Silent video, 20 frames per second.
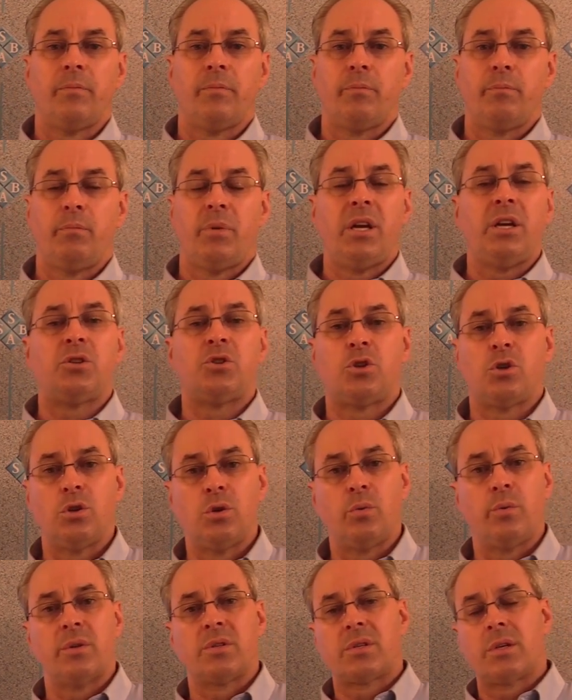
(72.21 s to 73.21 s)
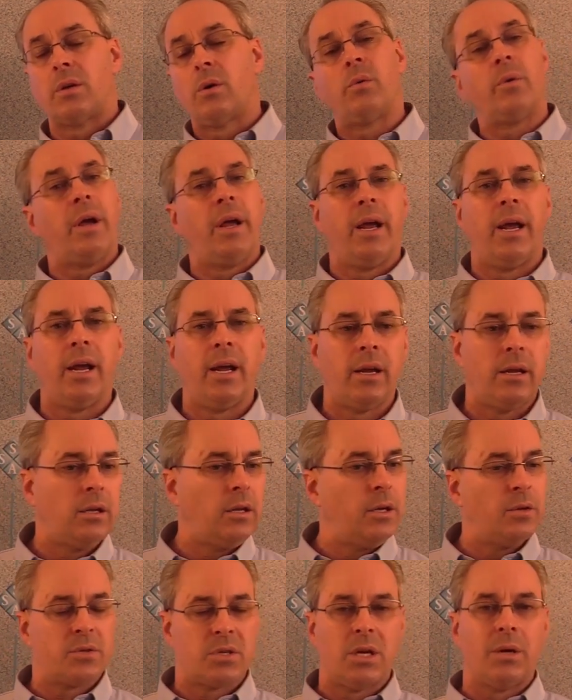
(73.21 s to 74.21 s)
meets you and says, oh,
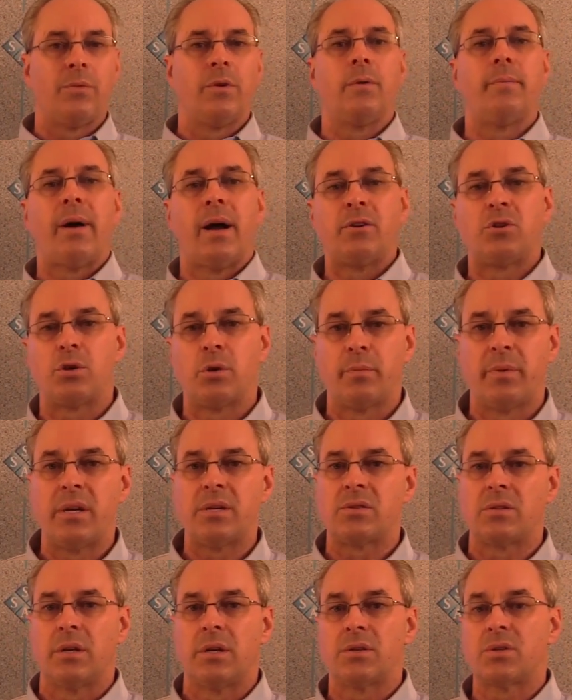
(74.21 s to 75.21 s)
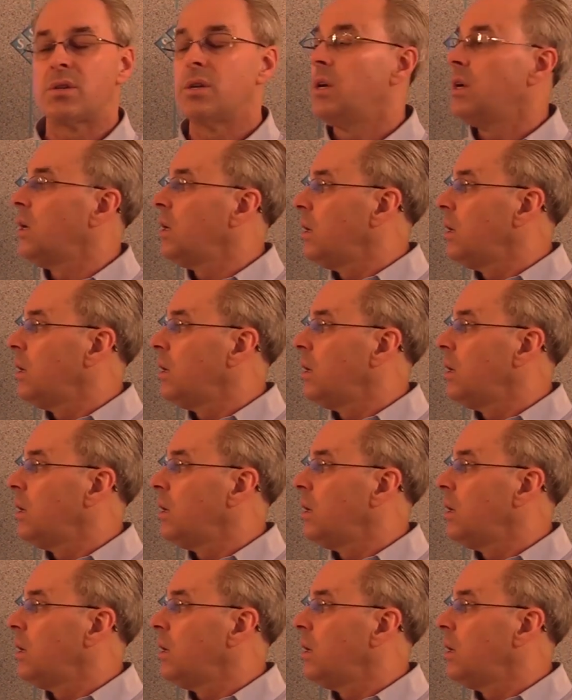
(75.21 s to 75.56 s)
hey, tell me about your business.